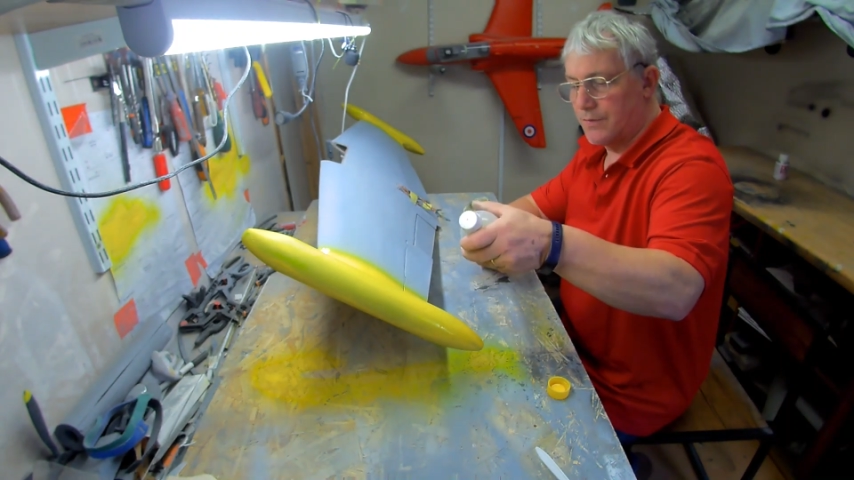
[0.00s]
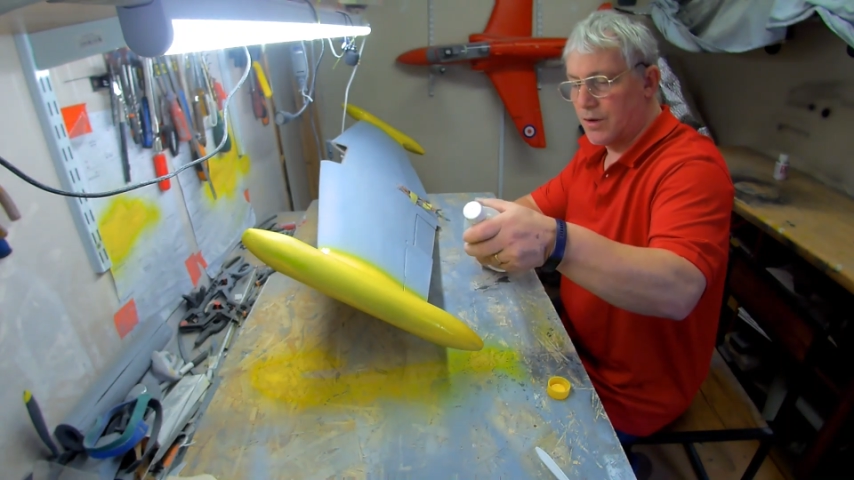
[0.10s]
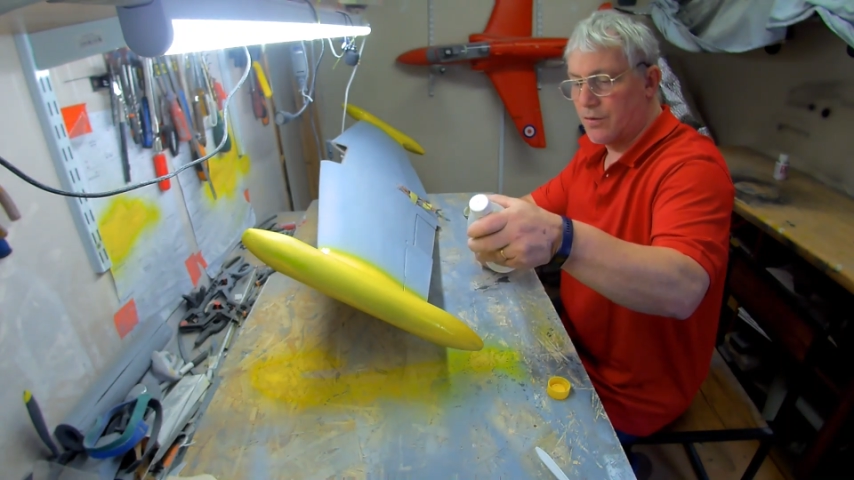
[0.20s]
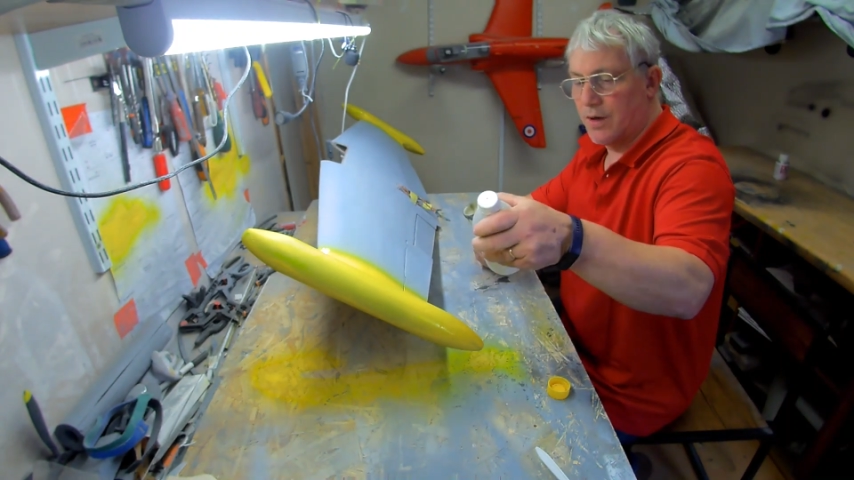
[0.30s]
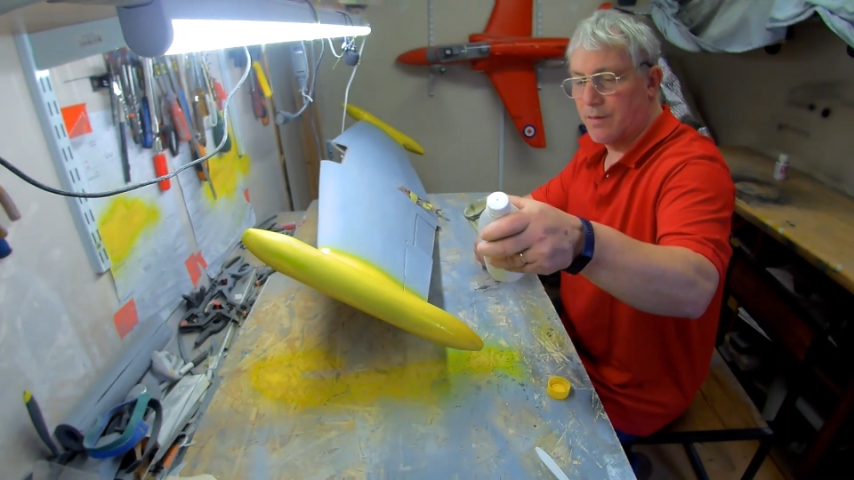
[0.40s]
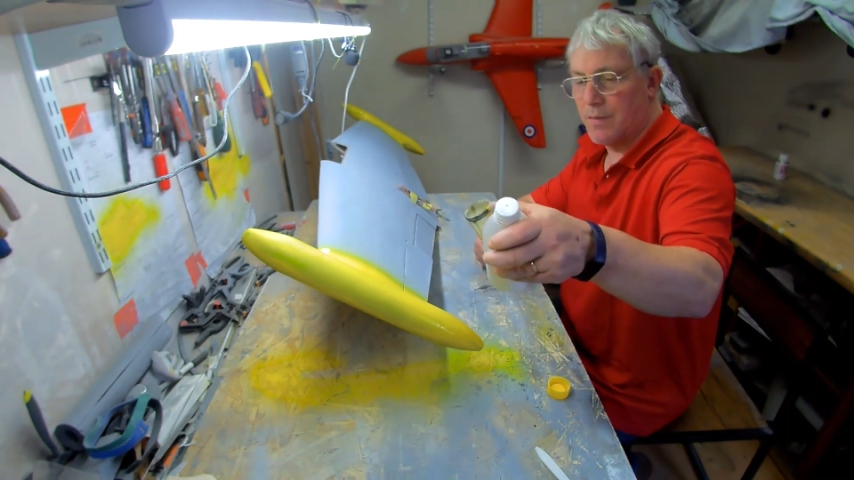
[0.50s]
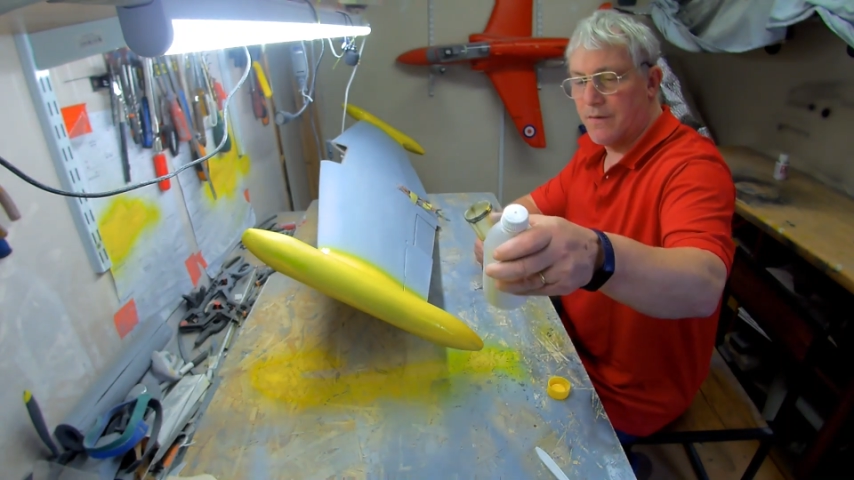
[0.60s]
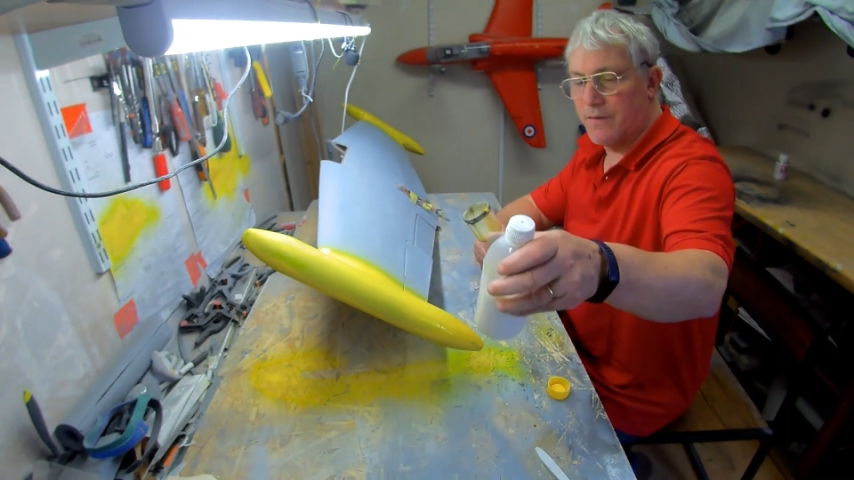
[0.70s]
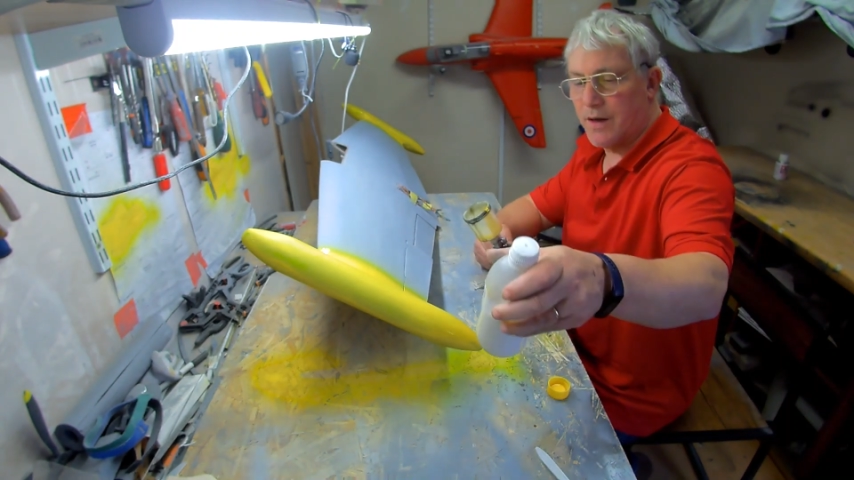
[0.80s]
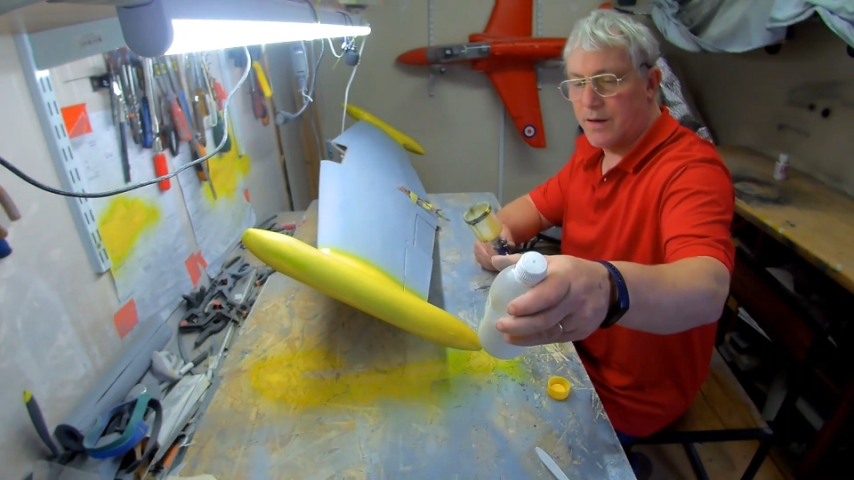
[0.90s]
acrylic
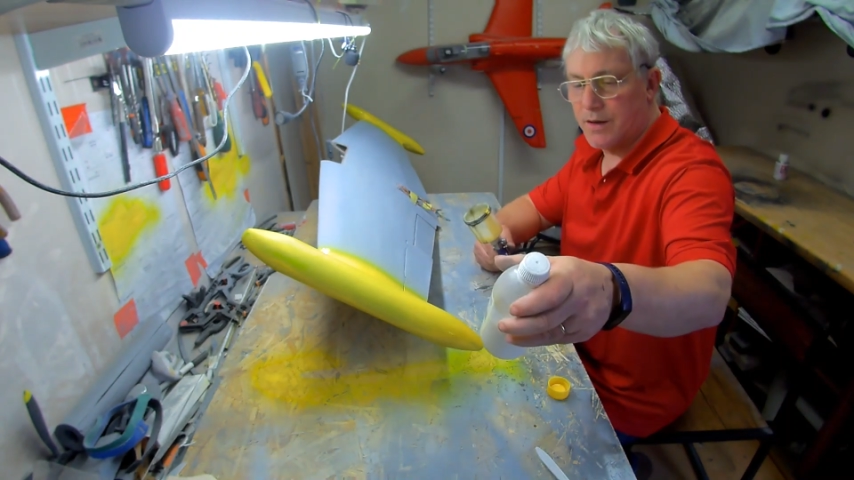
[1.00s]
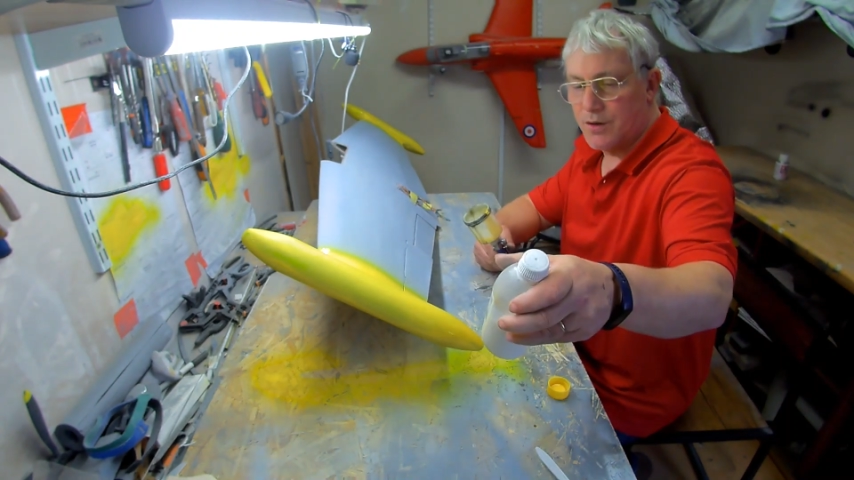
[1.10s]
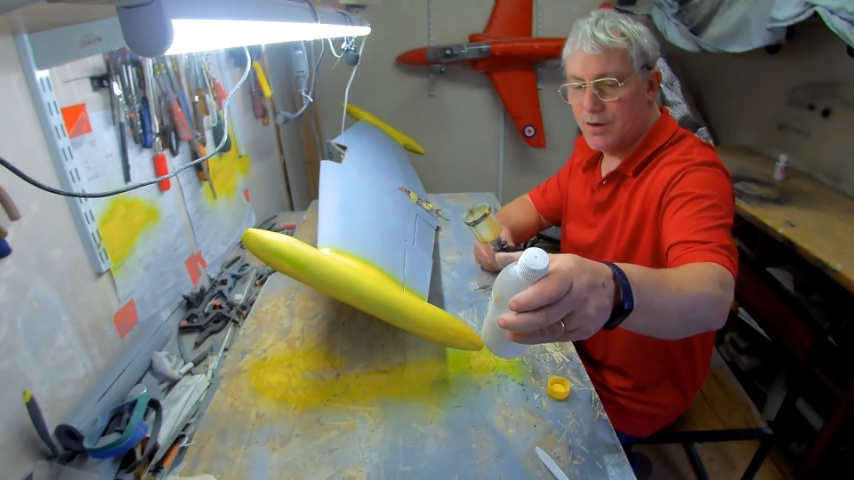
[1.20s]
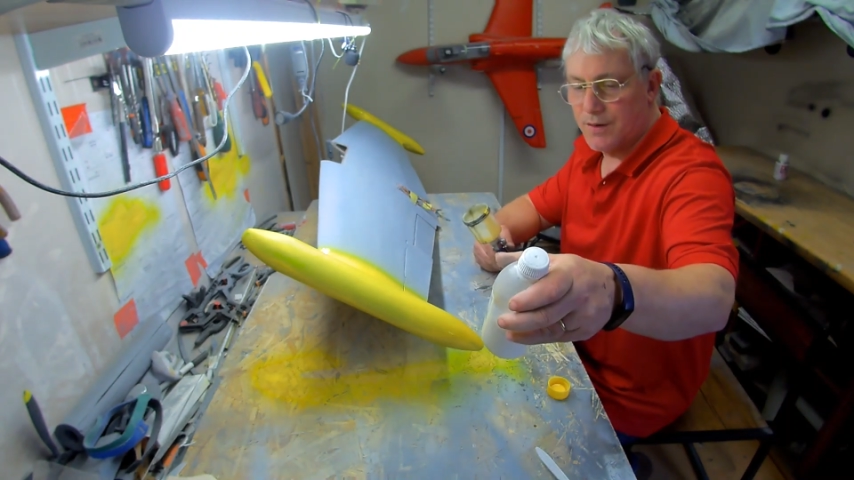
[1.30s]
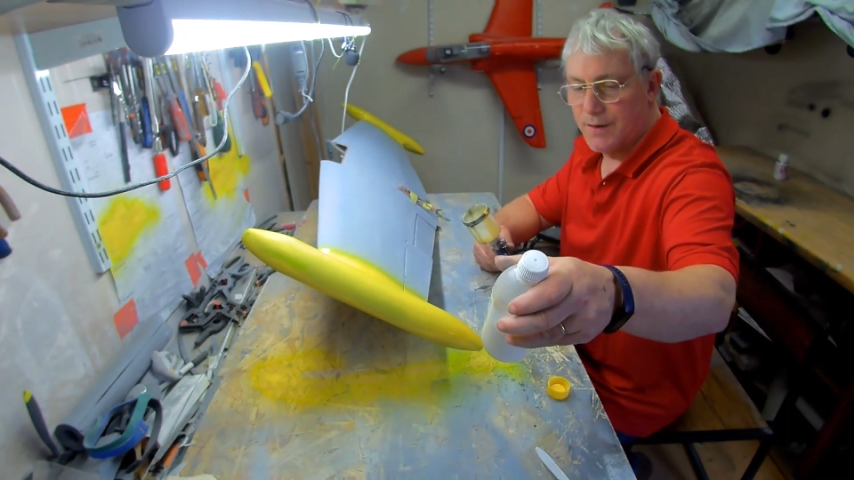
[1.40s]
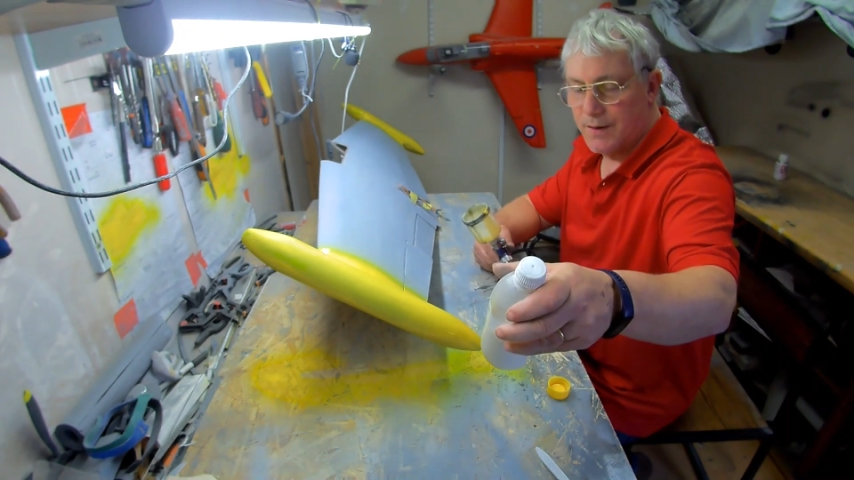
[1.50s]
matte varnish,